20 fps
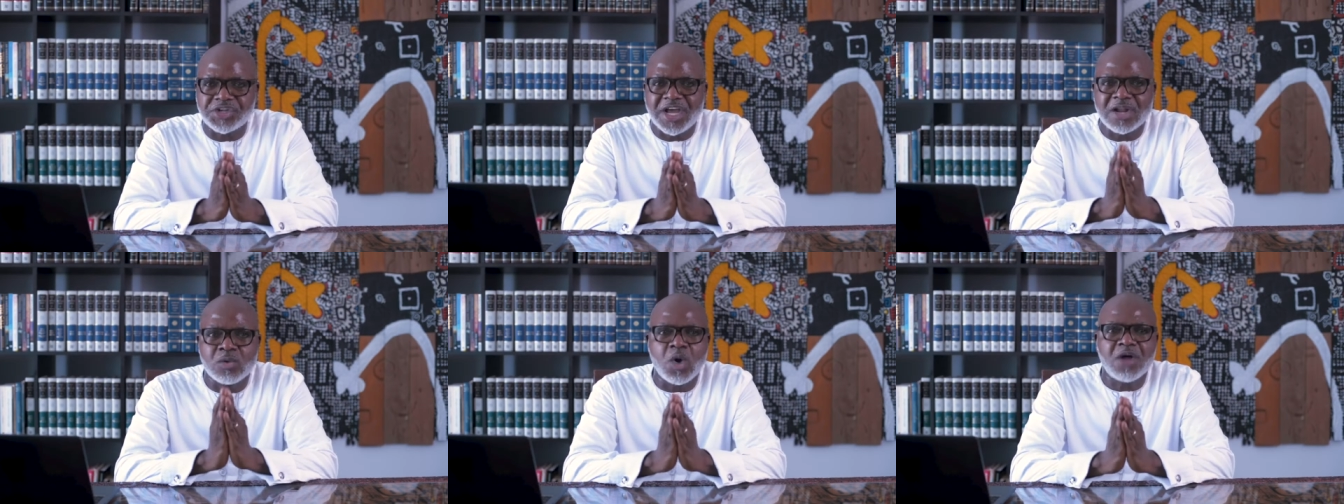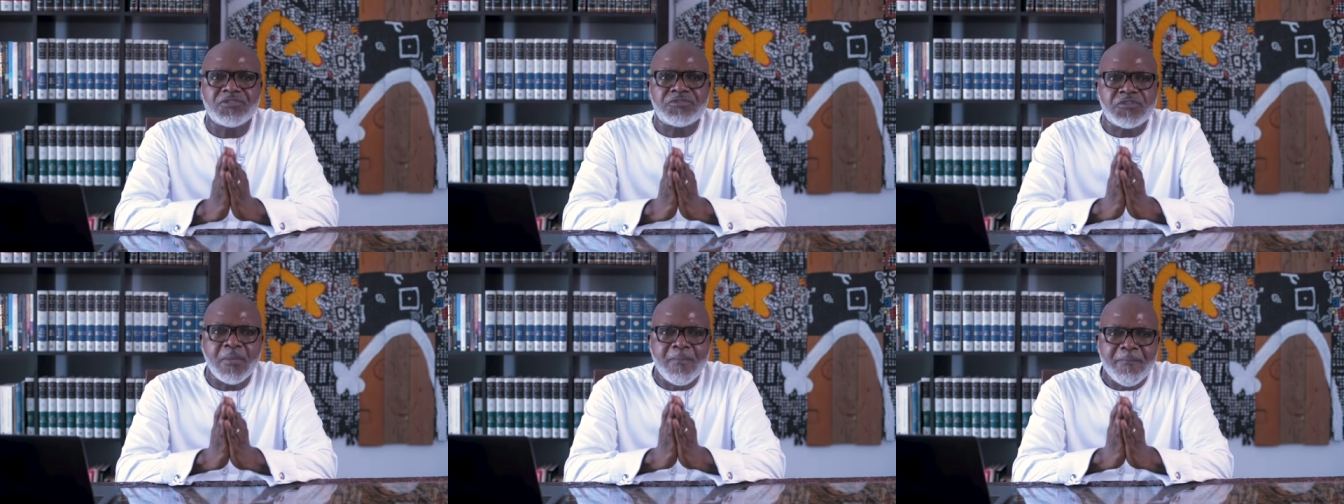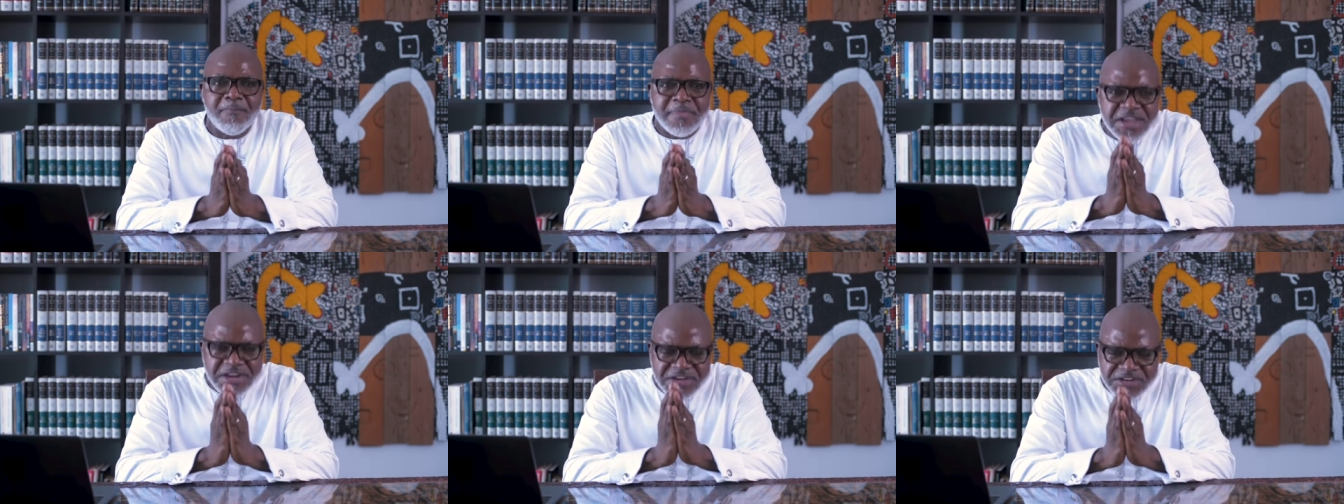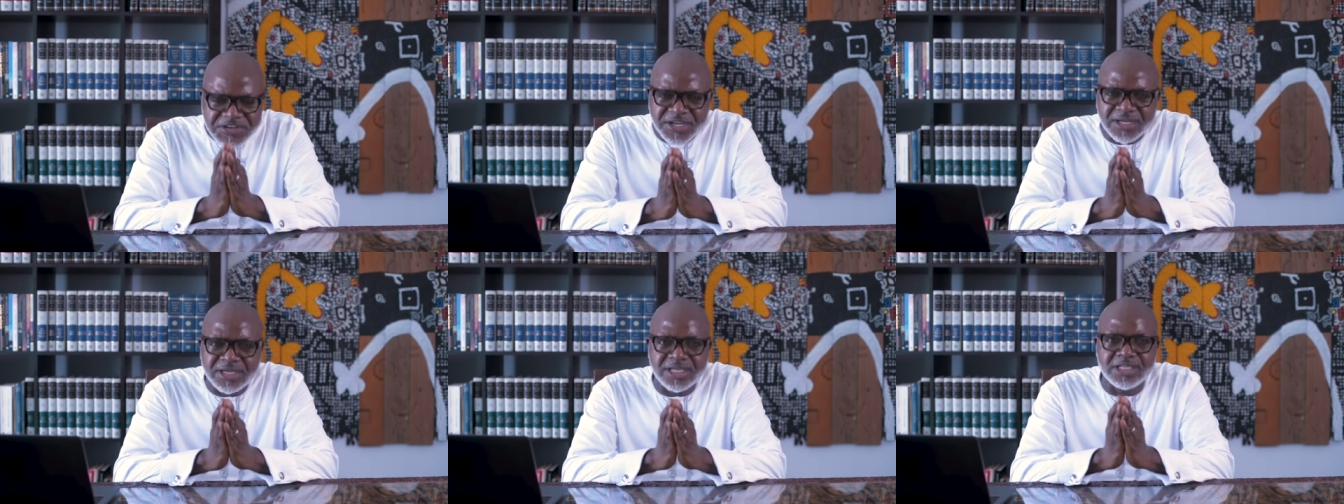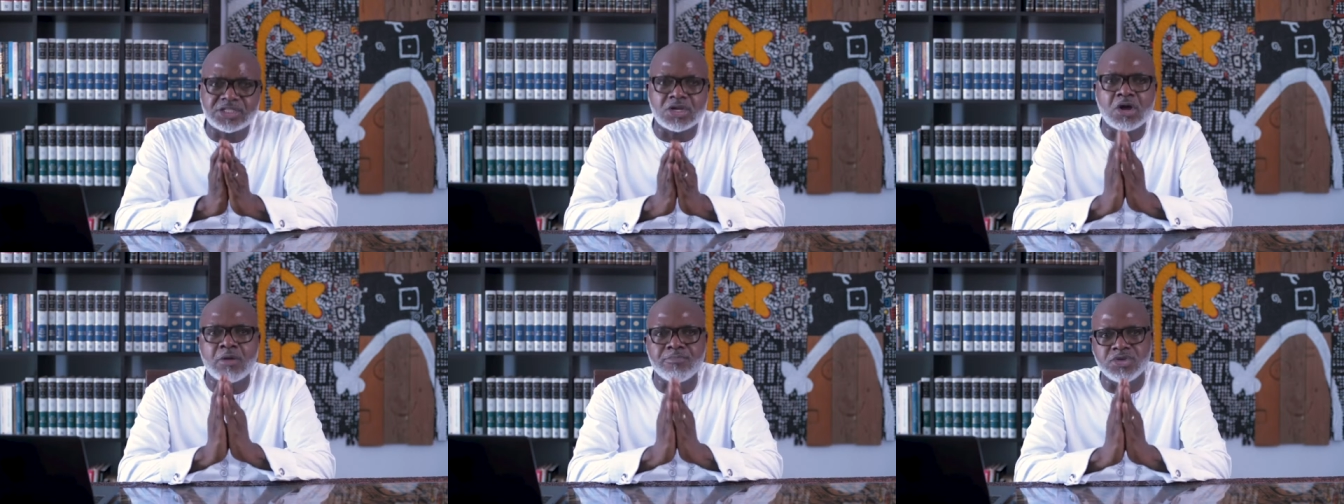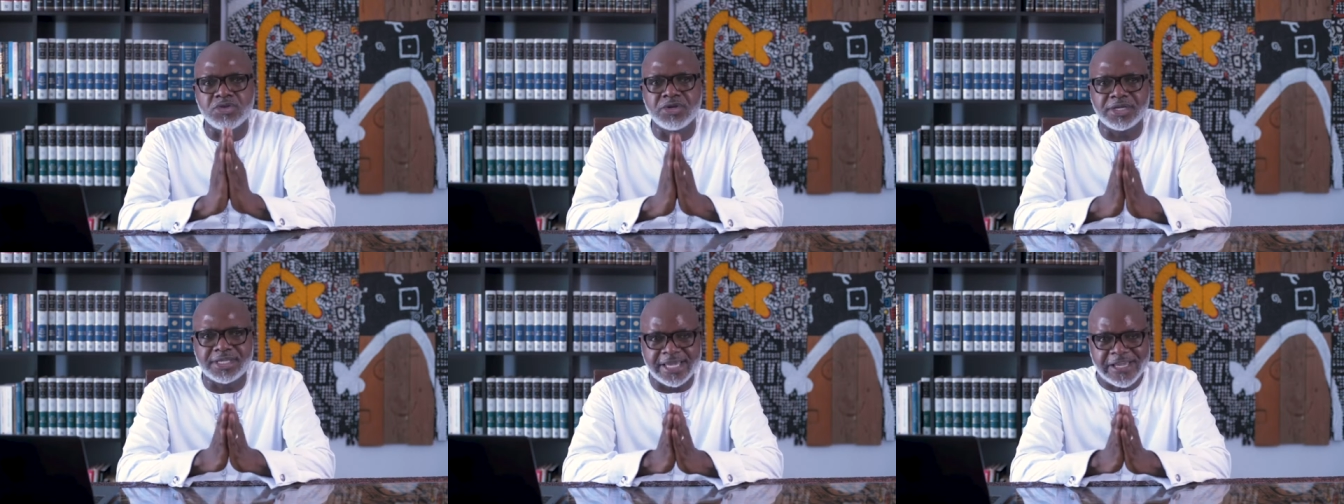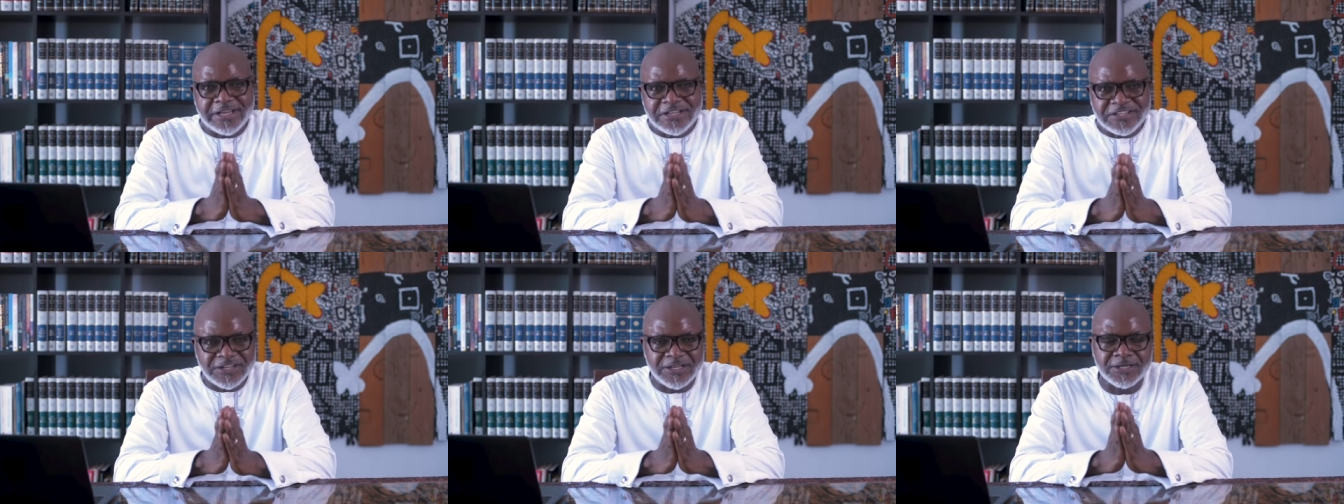and what the media is
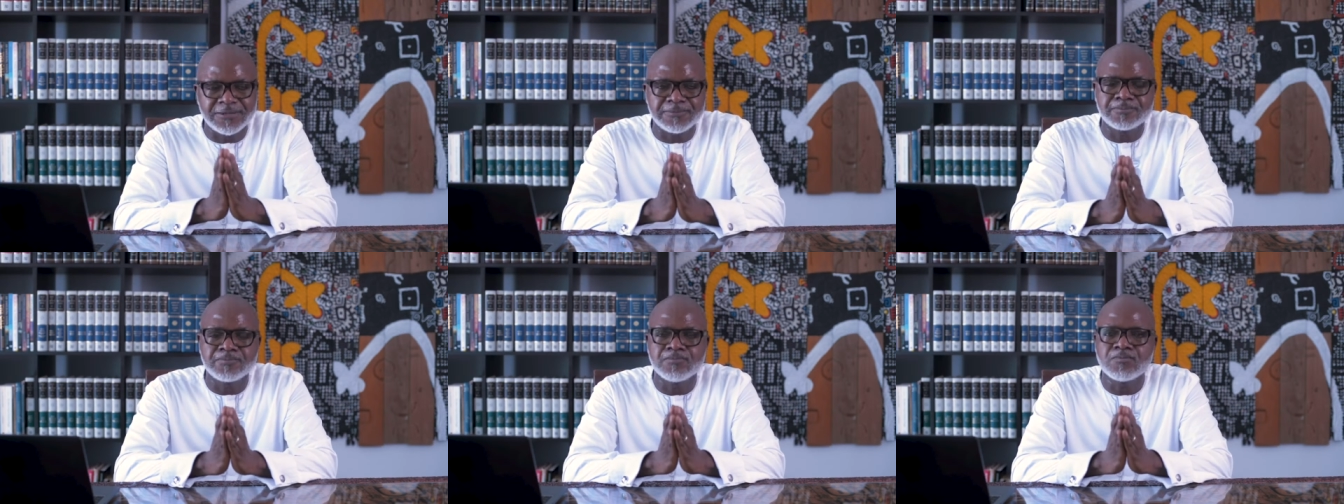communicating